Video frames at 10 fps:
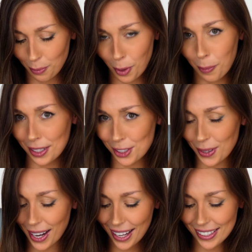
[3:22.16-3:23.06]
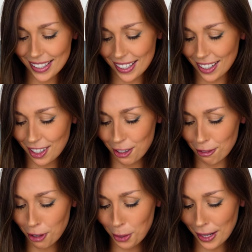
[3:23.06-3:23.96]
Pop it into your hand,
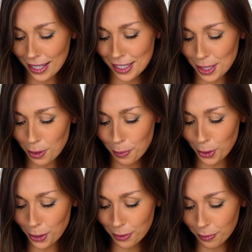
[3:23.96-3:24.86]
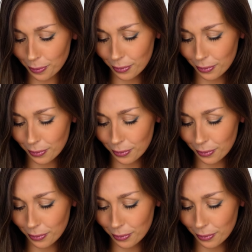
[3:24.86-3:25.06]
roll it into a ball.